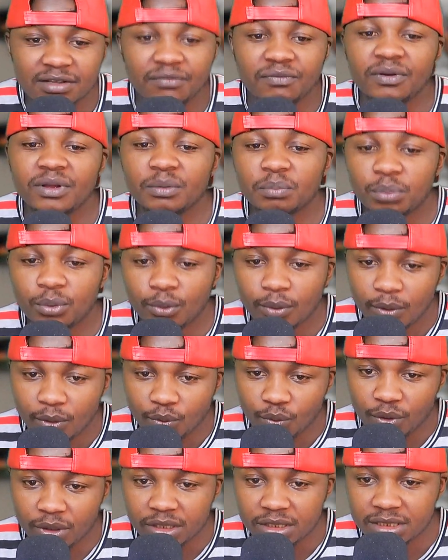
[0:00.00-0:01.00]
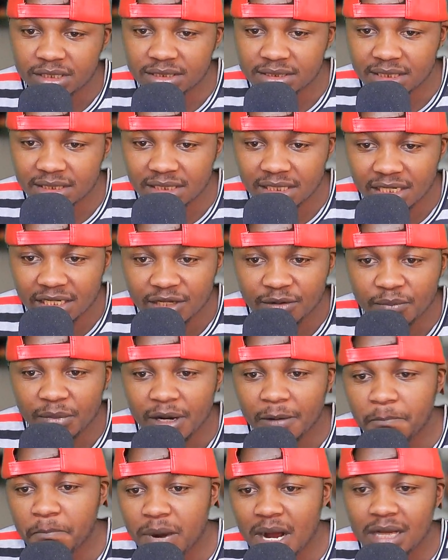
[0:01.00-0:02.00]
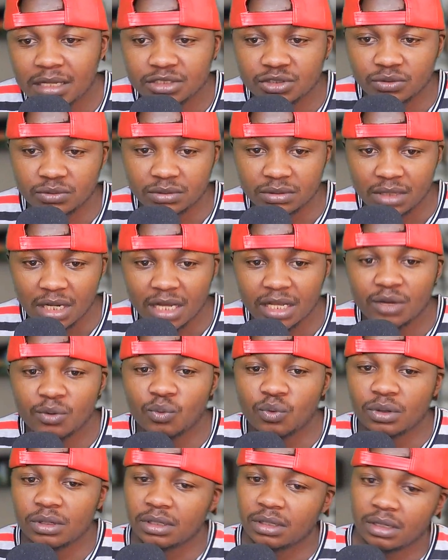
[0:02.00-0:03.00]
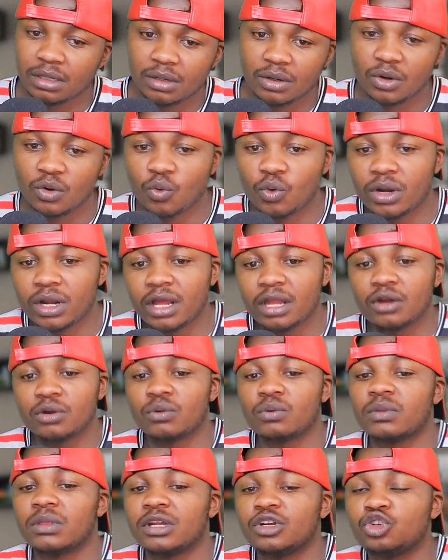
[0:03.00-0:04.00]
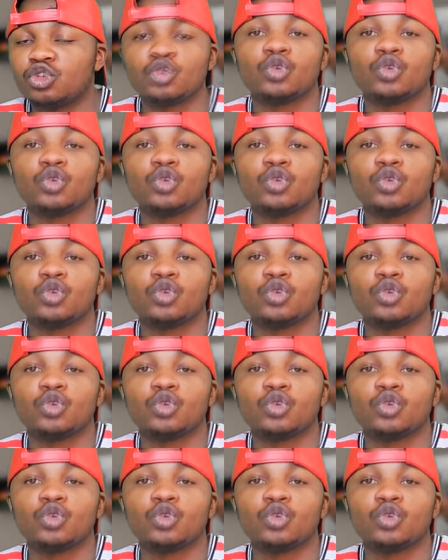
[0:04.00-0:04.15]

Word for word: she feel poor when he's attacking my person, akiweye, when I know the